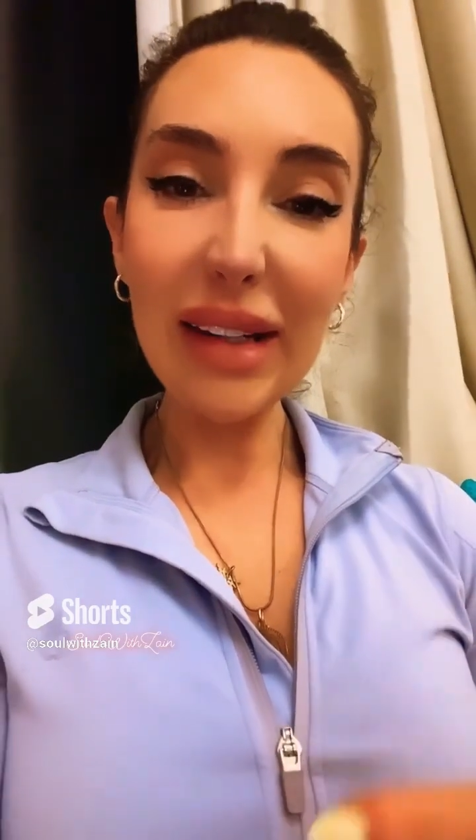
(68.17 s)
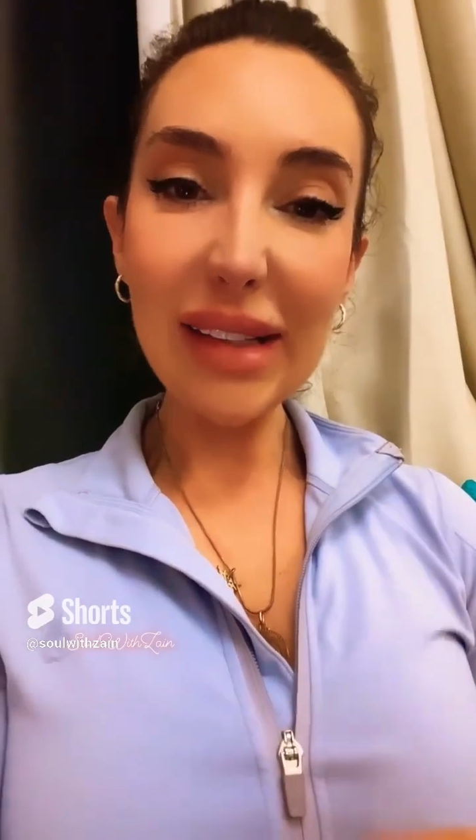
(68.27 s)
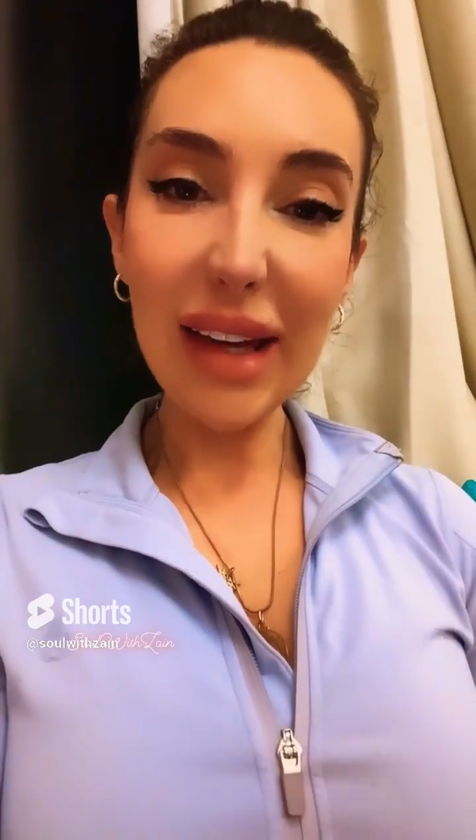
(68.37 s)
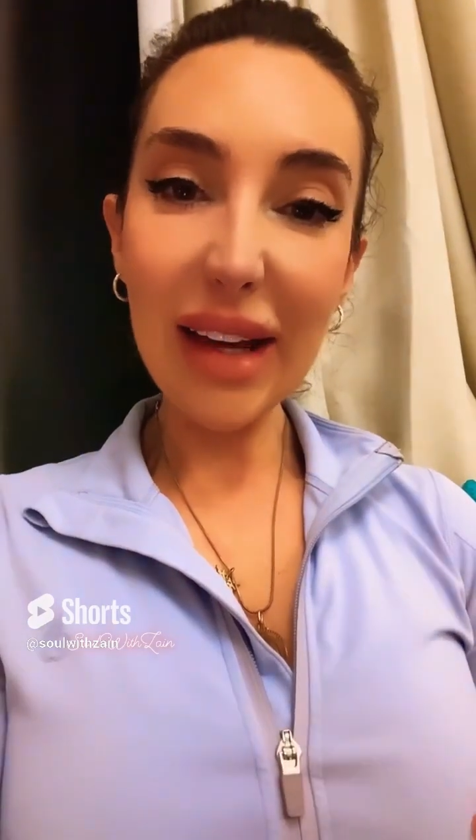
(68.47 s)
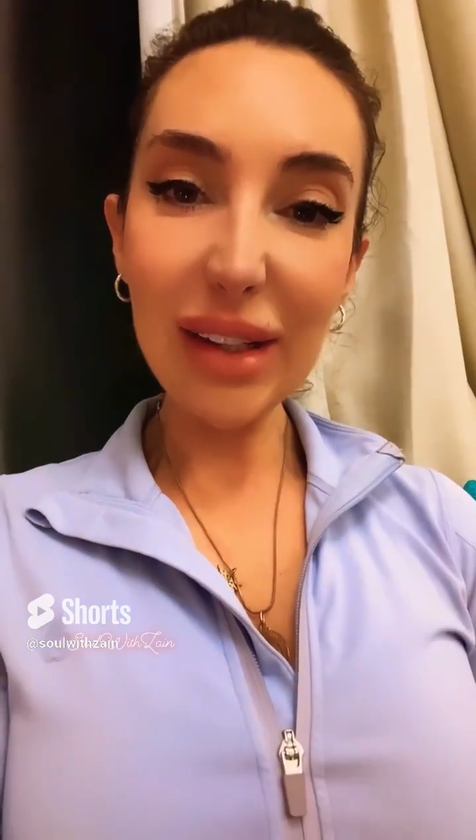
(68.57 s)
to
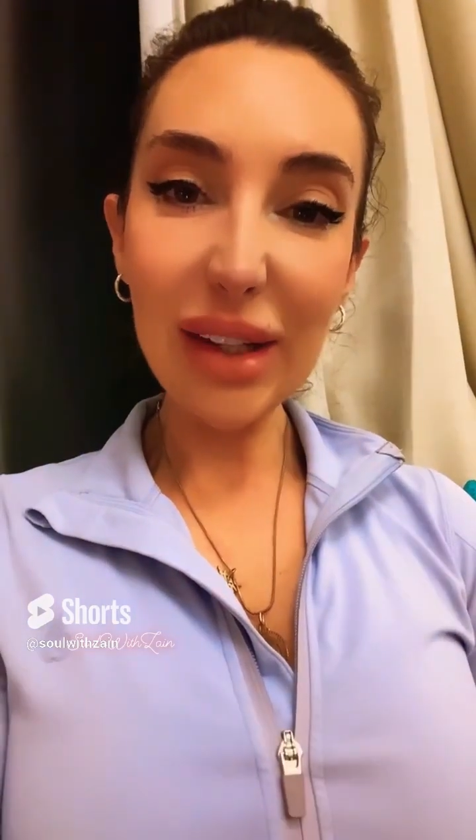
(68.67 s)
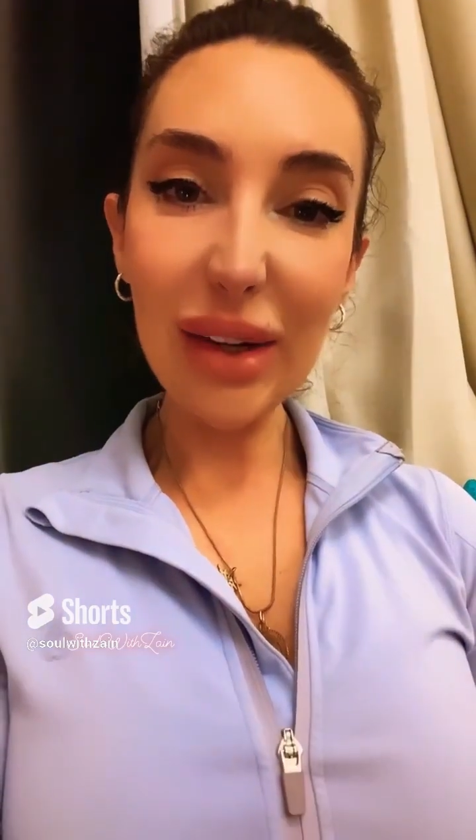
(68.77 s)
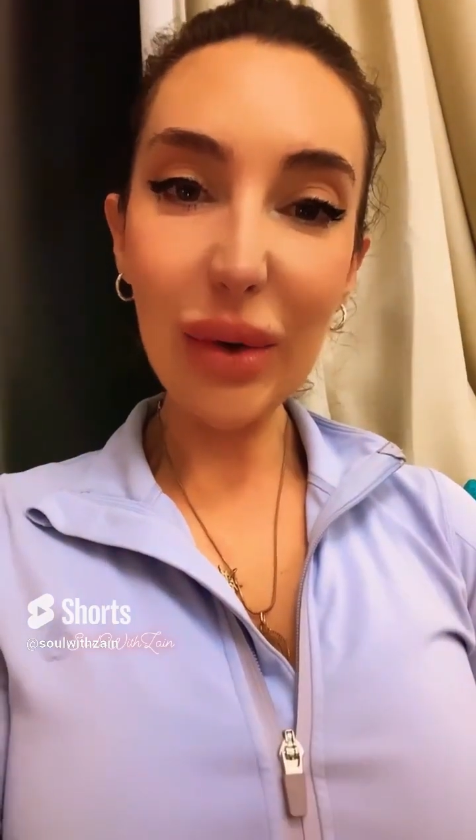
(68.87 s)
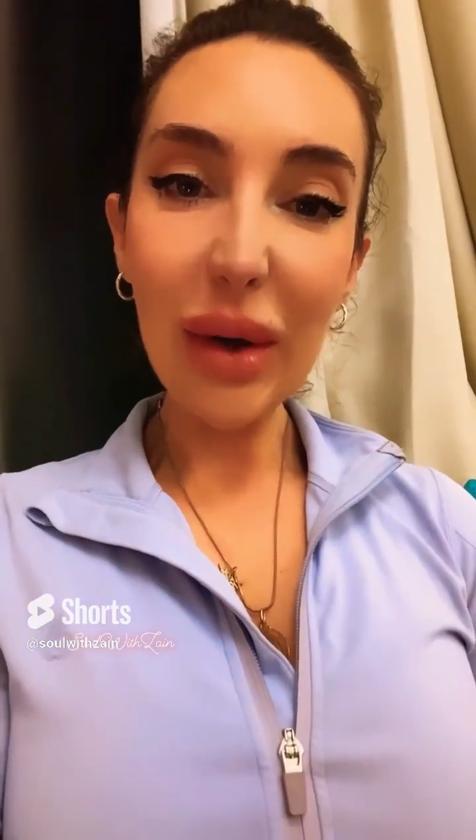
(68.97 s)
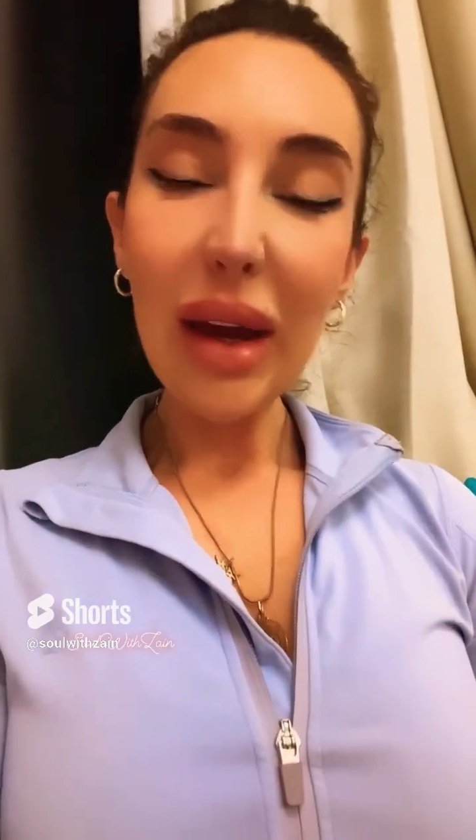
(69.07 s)
get
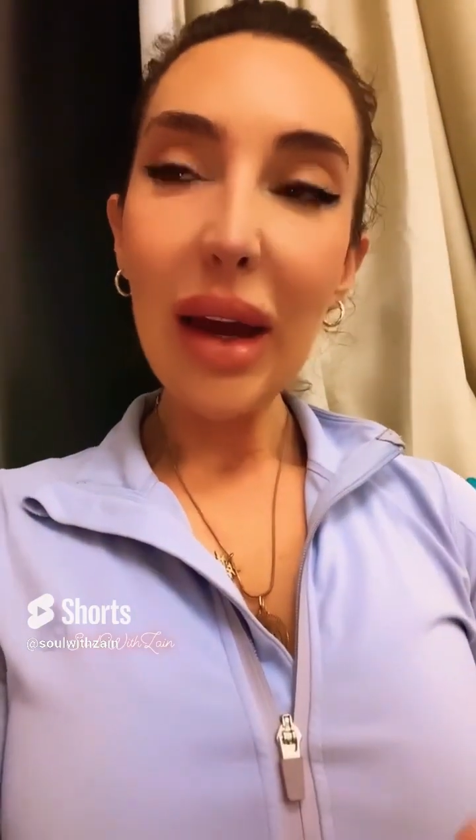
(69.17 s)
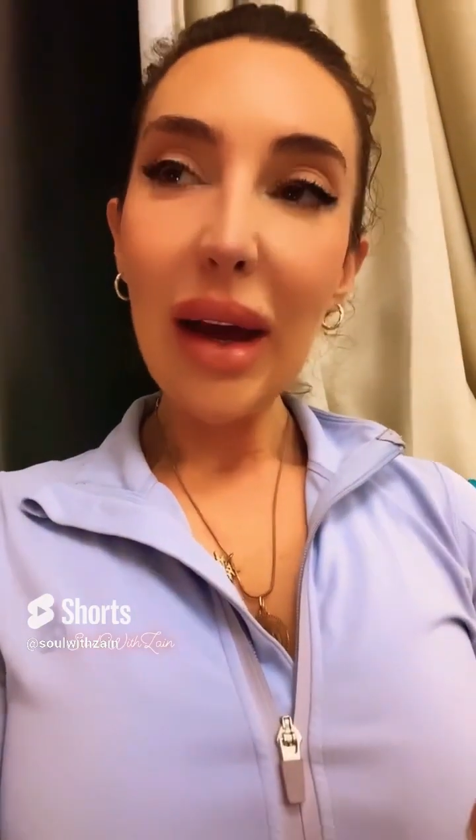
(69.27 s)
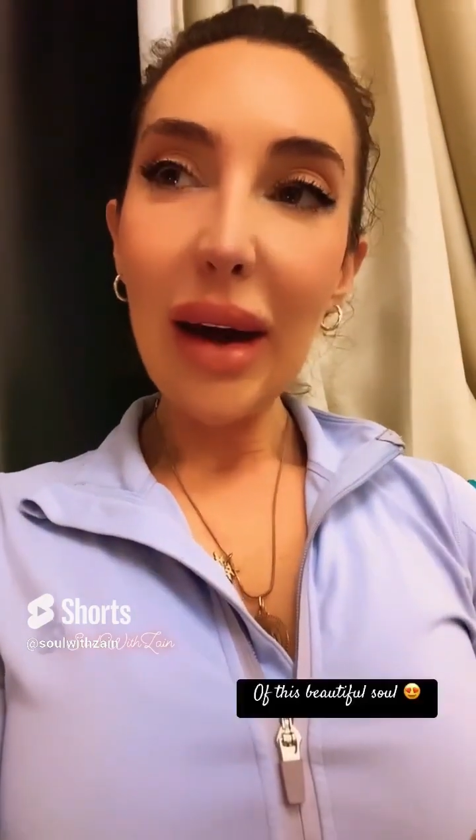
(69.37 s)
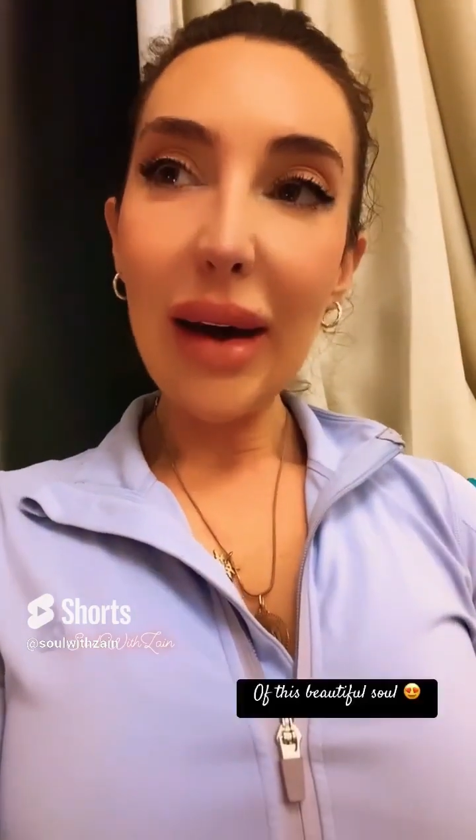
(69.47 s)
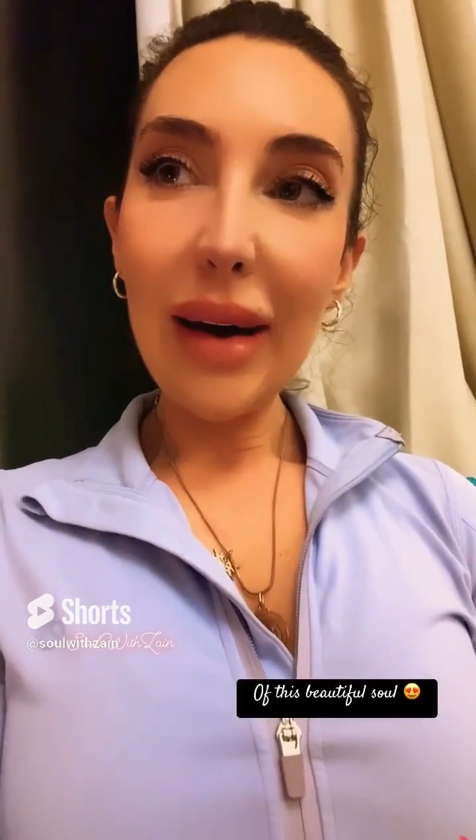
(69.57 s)
to
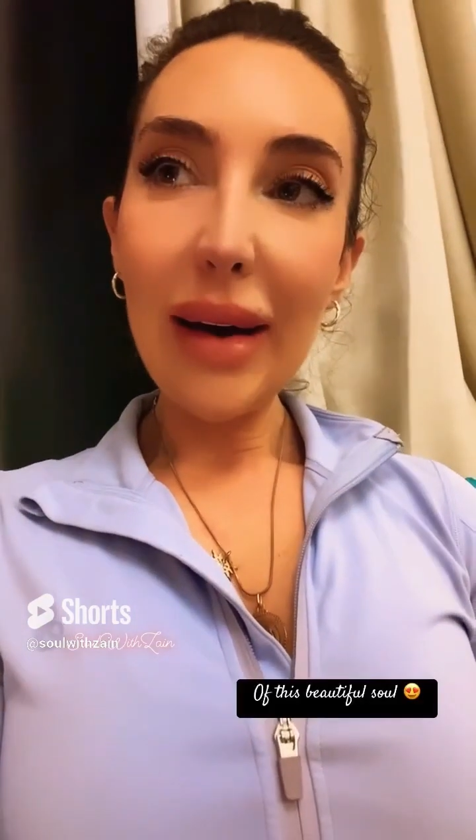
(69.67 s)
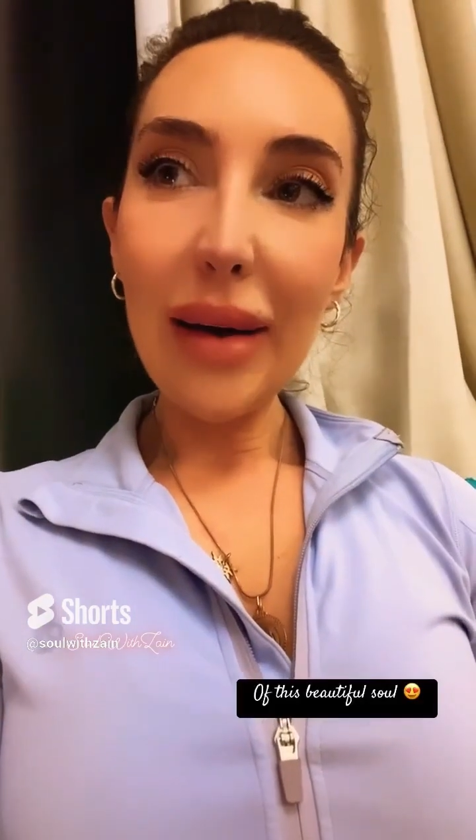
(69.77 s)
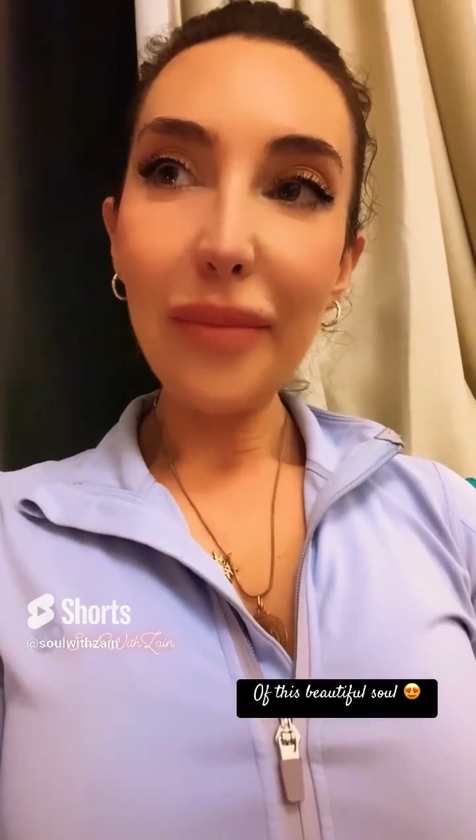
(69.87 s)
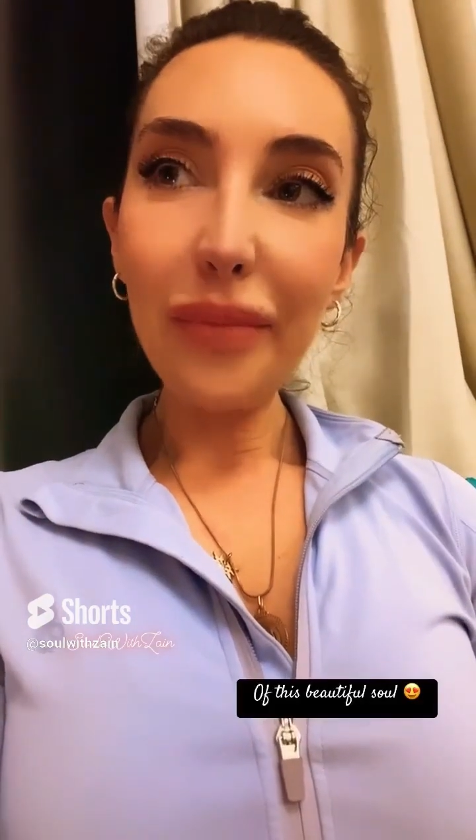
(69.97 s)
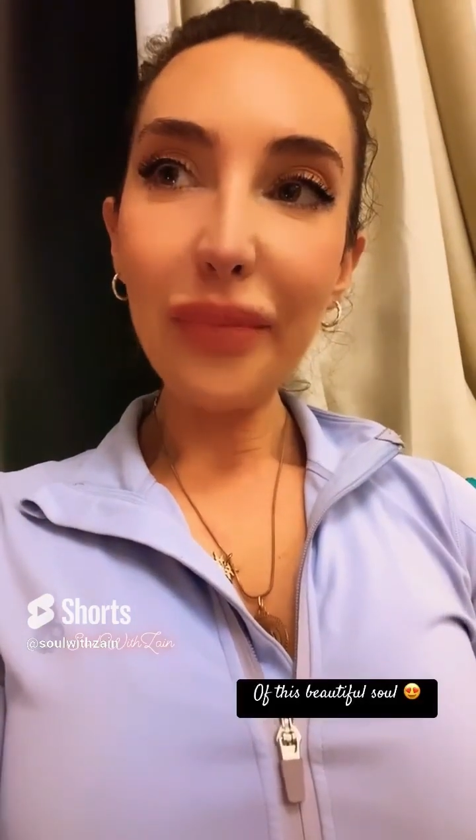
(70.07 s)

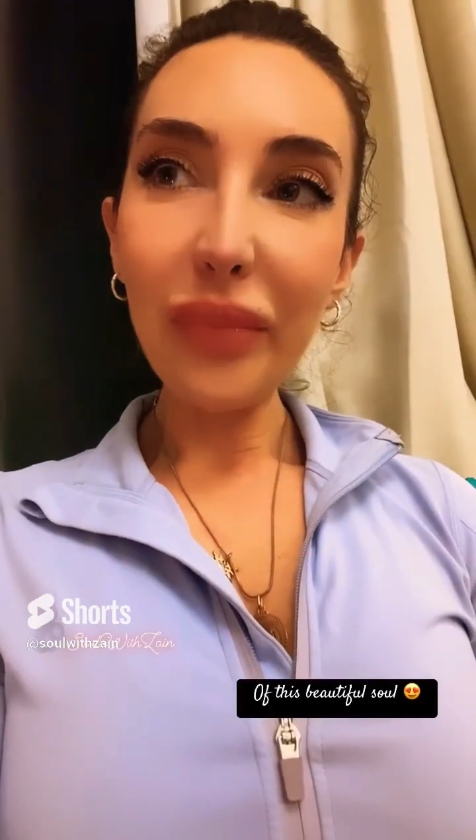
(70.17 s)
um,